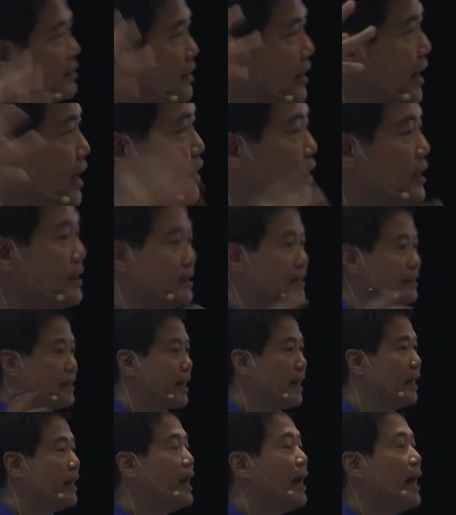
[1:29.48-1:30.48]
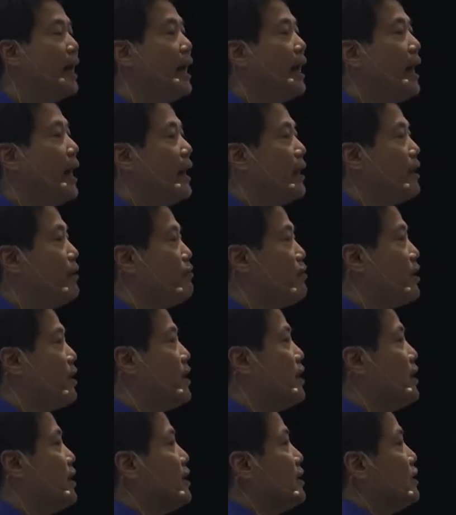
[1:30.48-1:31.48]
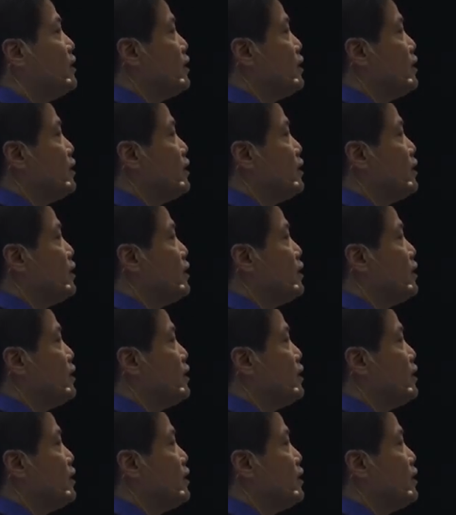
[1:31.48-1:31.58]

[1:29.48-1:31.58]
slash SSI. Now if you're here